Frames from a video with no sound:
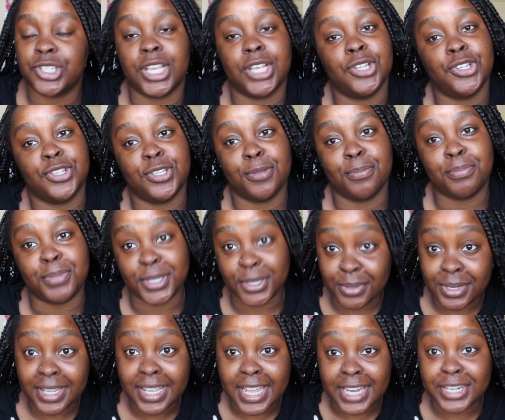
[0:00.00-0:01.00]
changed the
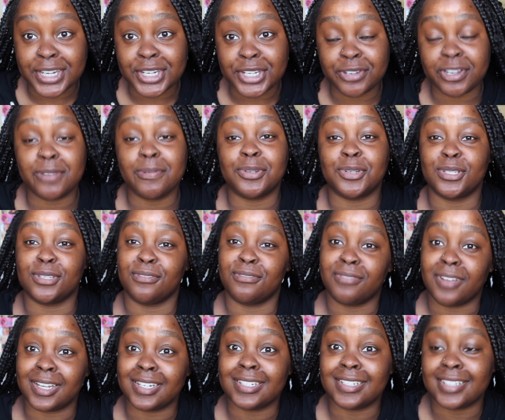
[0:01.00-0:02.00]
beauty industry, which is a
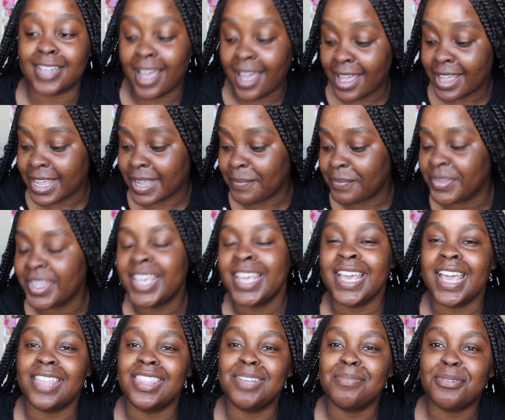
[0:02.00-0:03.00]
fun time.
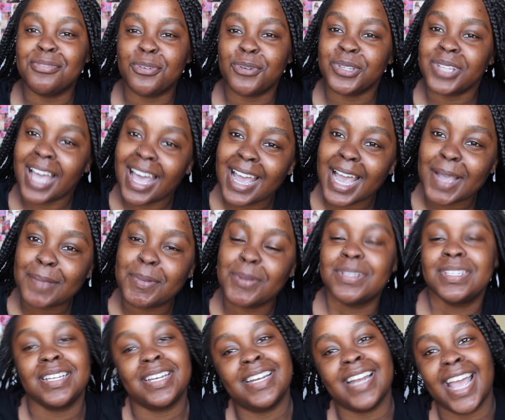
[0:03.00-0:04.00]
And then before that I
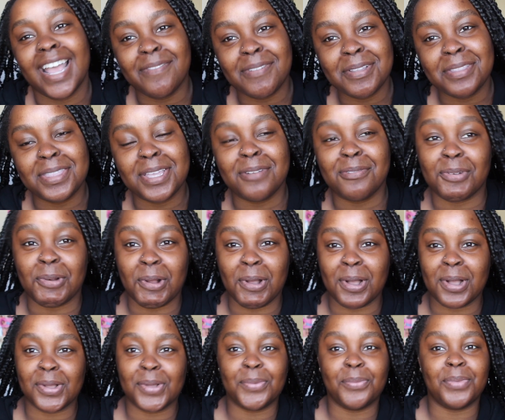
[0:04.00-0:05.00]
posted an everything
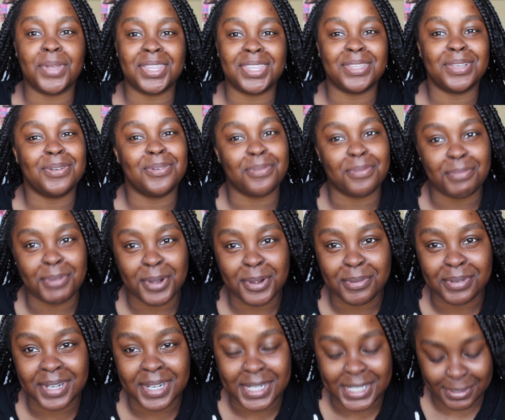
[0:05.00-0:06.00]
wrong with
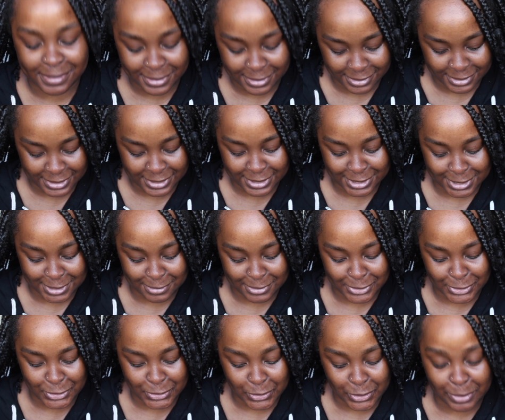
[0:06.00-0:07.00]
Grownish, which is so
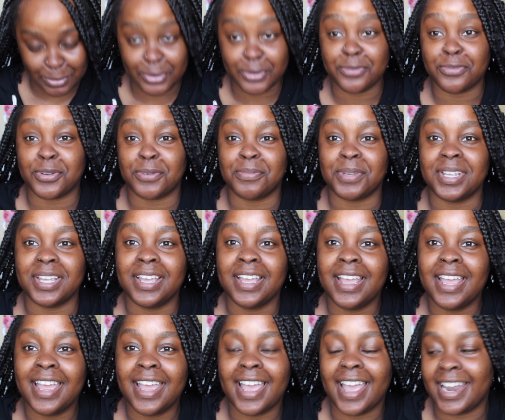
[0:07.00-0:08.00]
enjoyable for me.
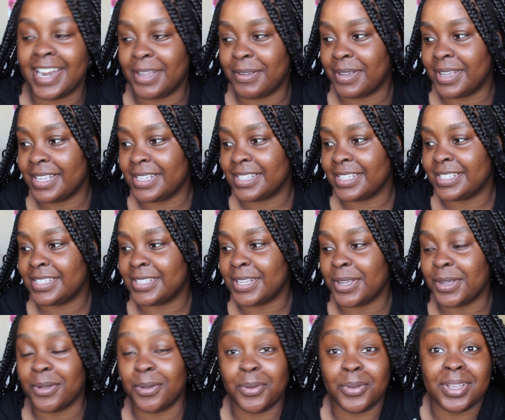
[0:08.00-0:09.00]
Anyways,
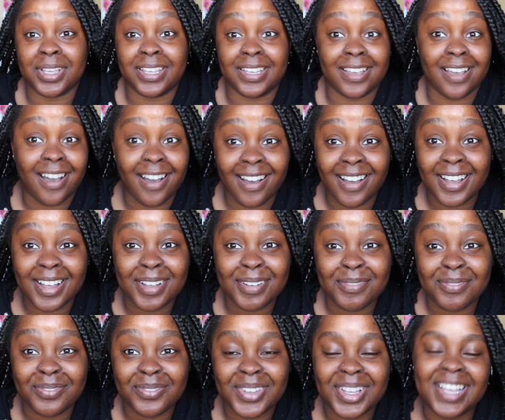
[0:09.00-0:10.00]
so
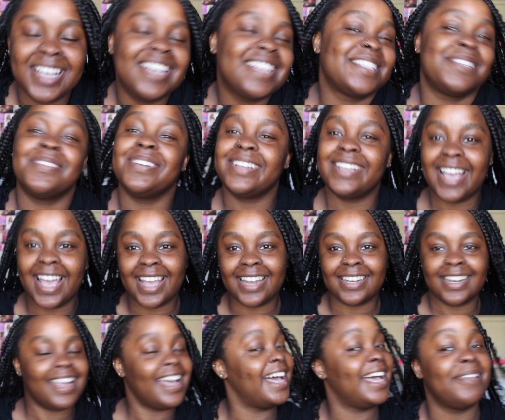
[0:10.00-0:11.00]
yup. So
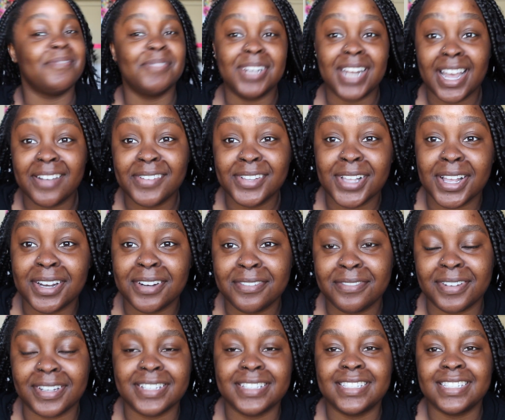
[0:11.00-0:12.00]
again, I'm gonna have a lot of
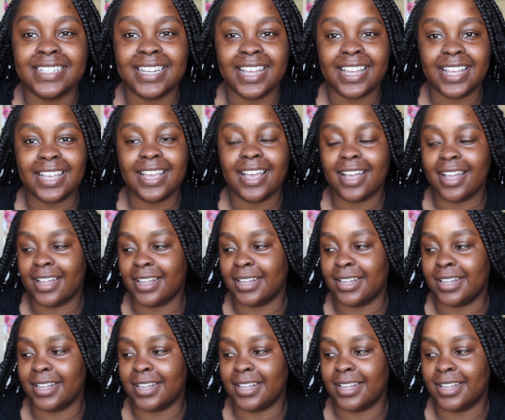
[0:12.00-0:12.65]
fun today.